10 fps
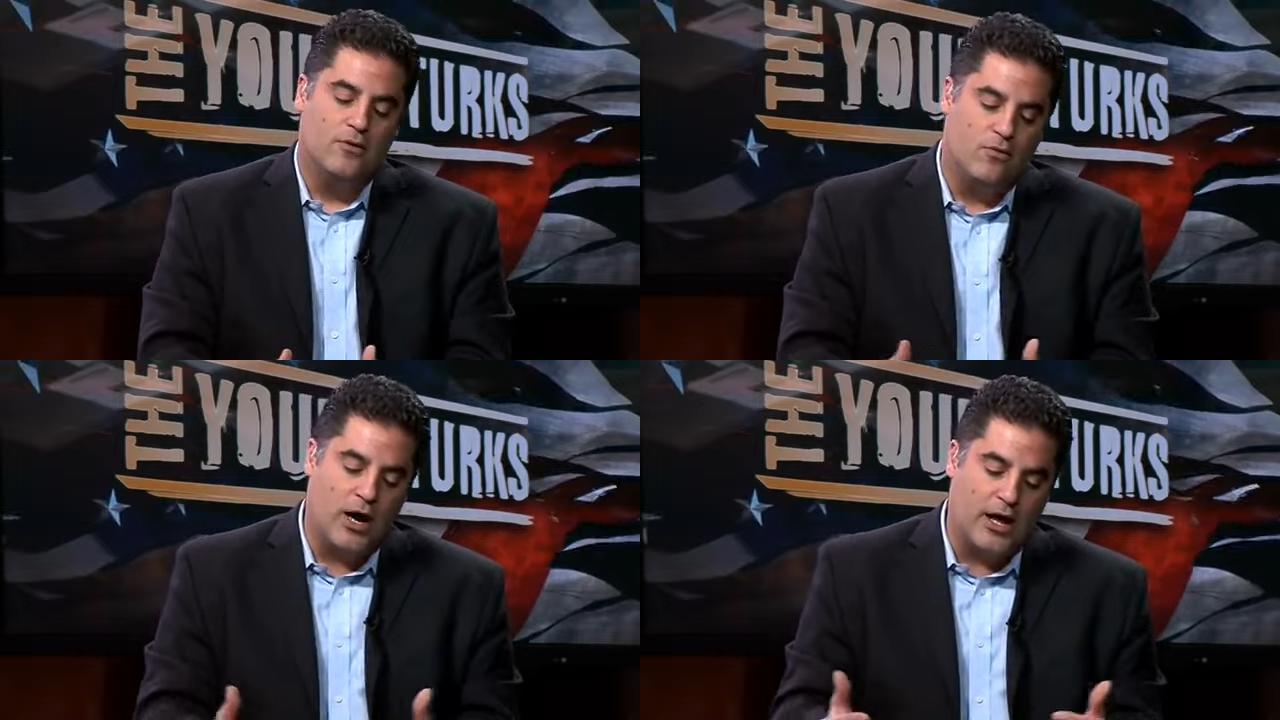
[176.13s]

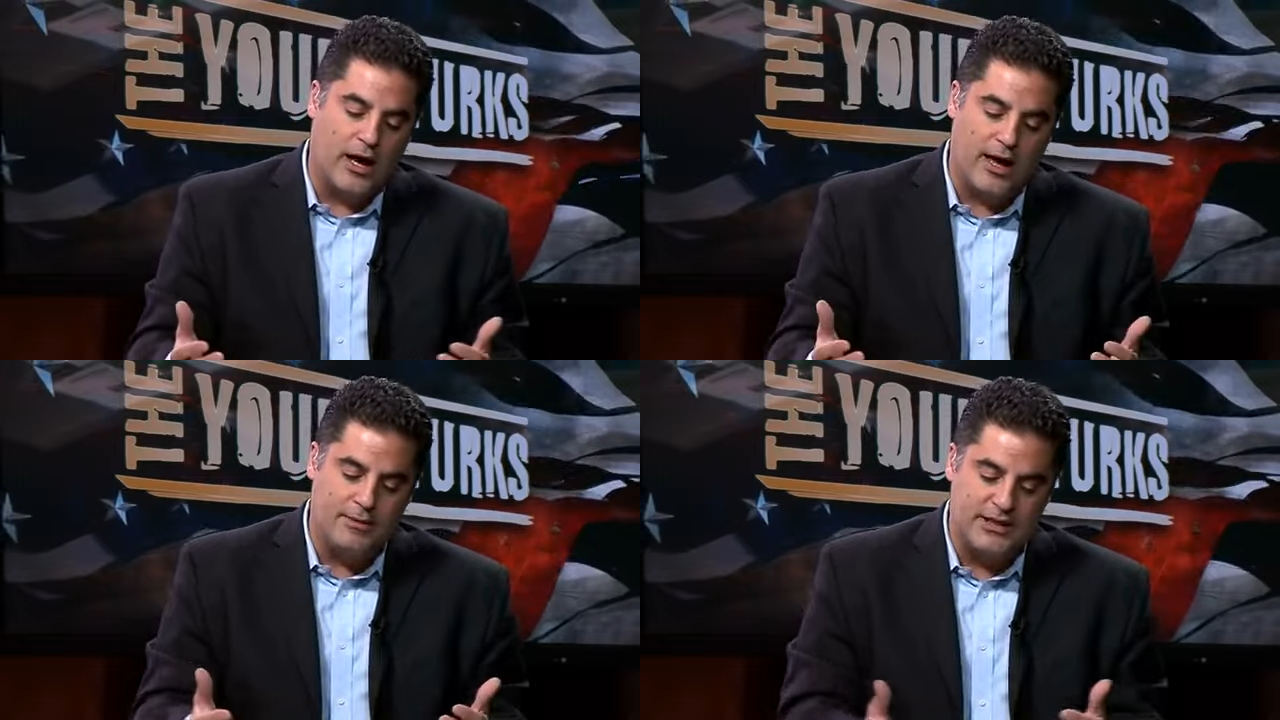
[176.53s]

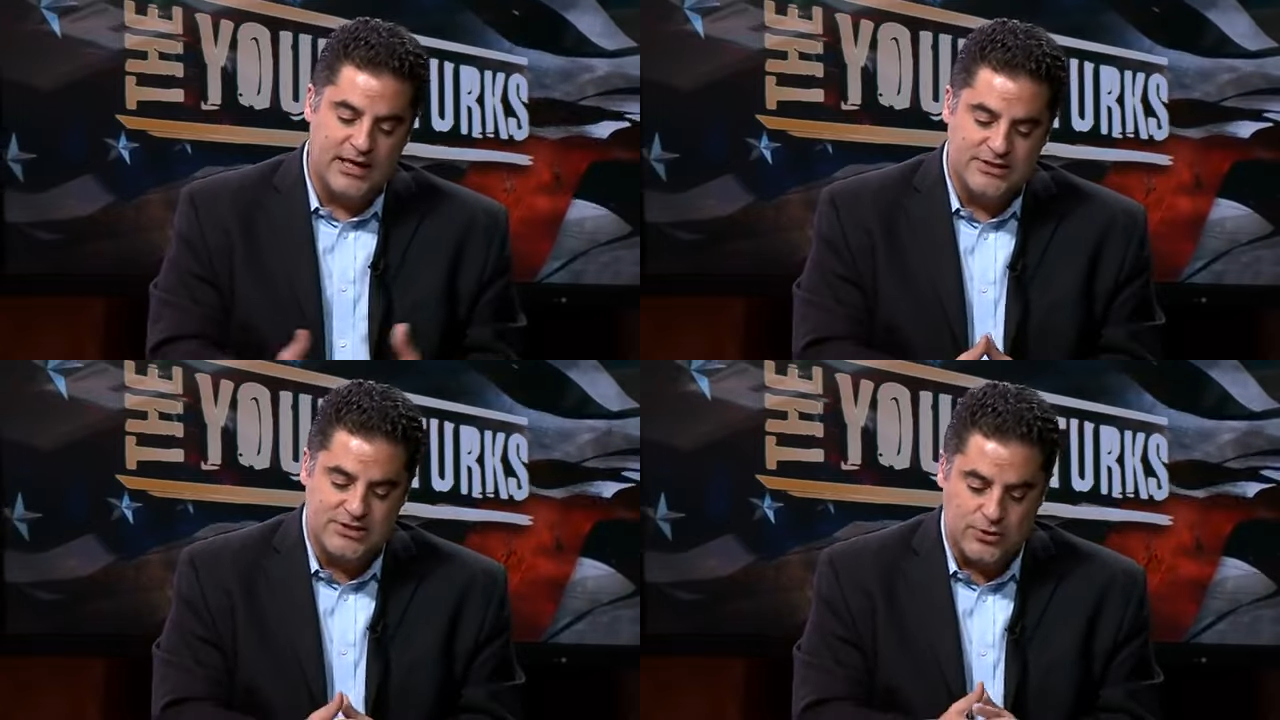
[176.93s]
Well, I mean,
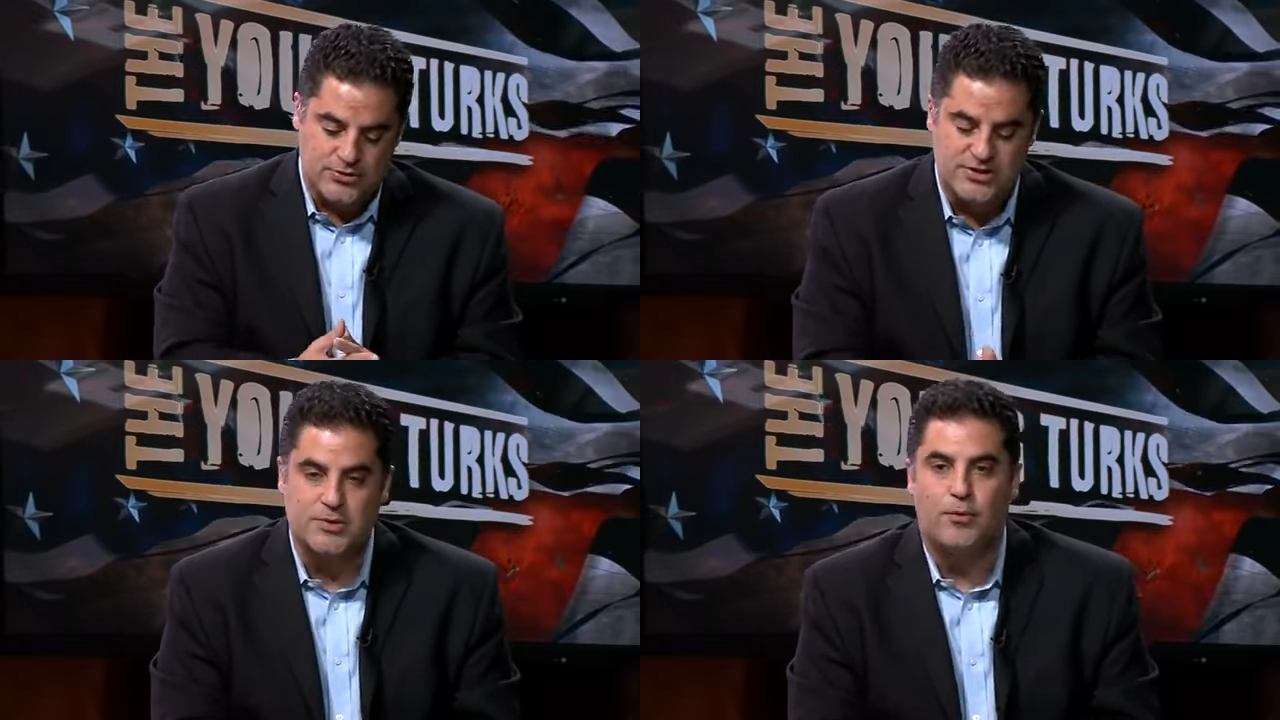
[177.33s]
that's so
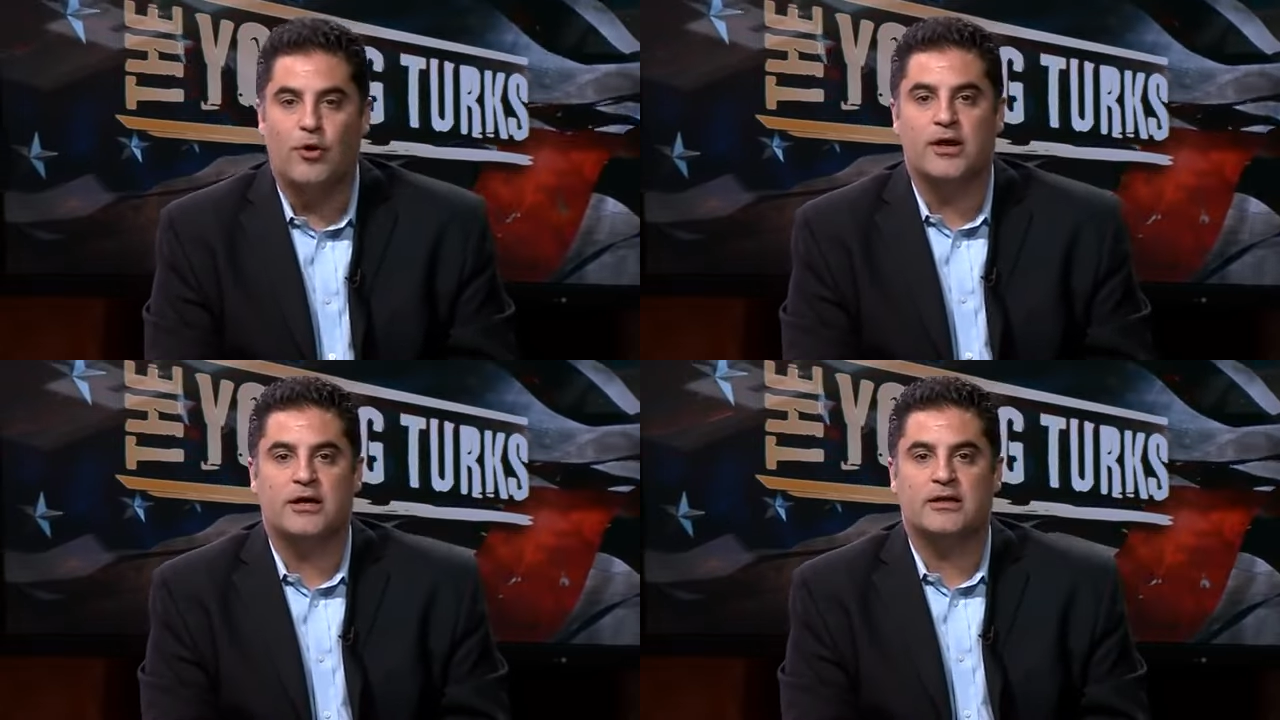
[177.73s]

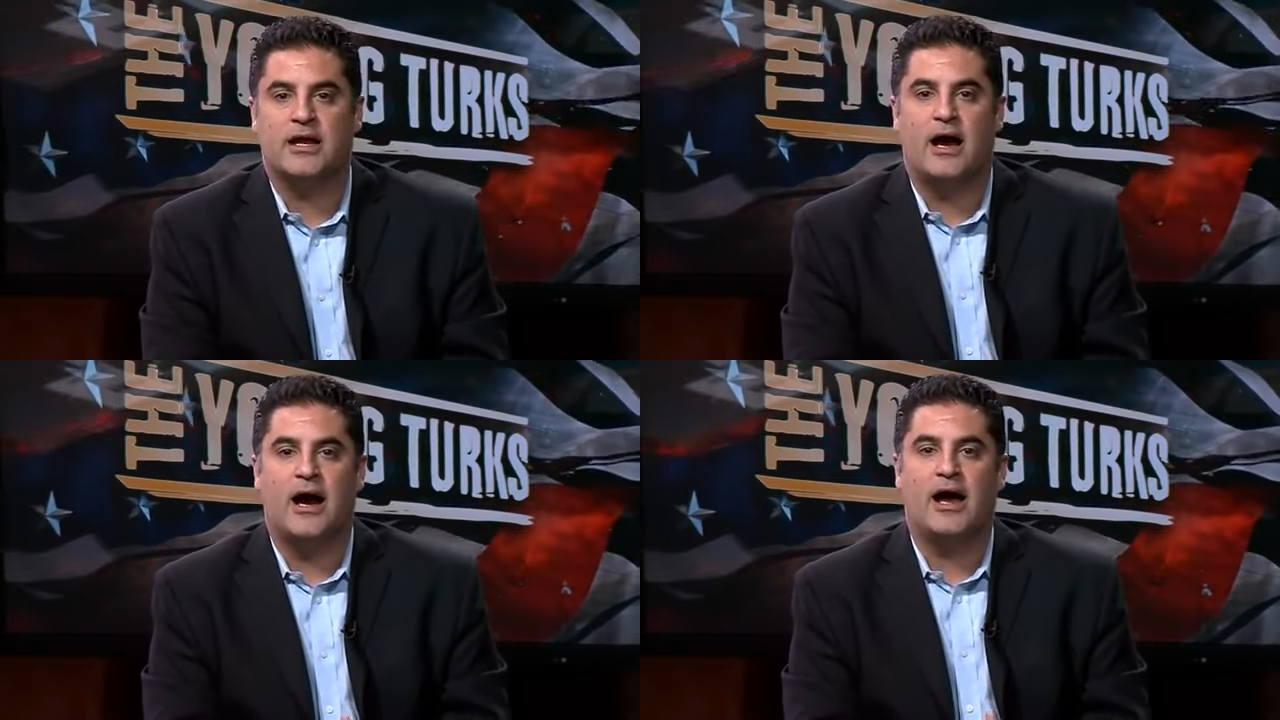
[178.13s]
disappointing
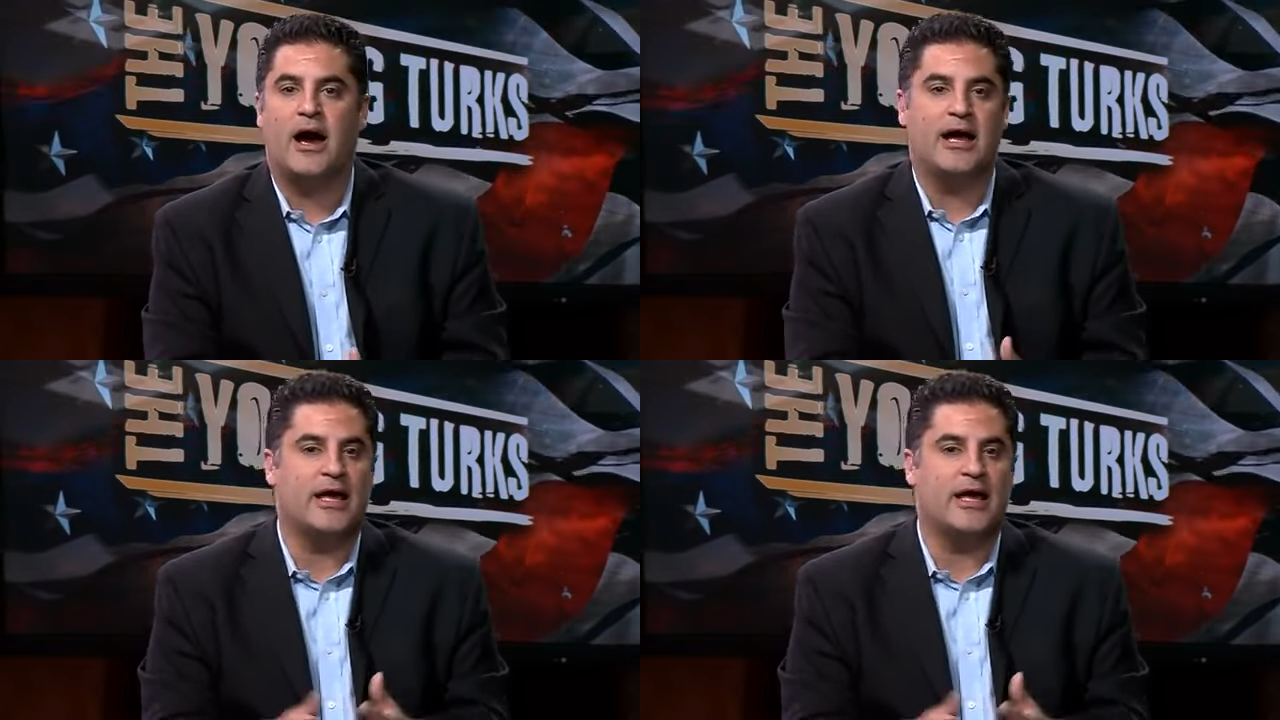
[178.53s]
that I,